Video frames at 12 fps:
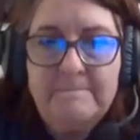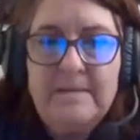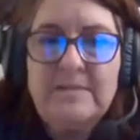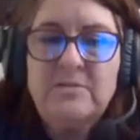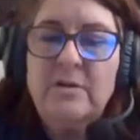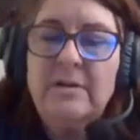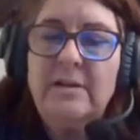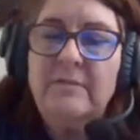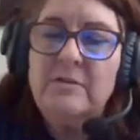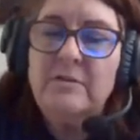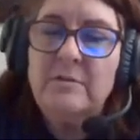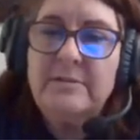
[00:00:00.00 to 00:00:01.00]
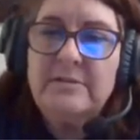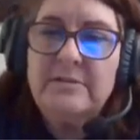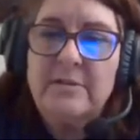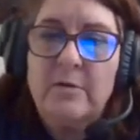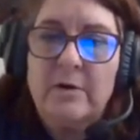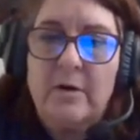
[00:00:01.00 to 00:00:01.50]
It's going to give a little bit
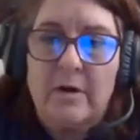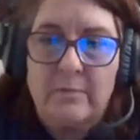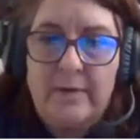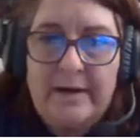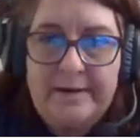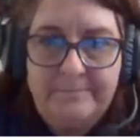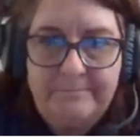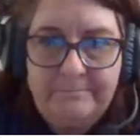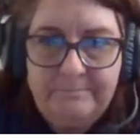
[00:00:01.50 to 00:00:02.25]
slower heart rate.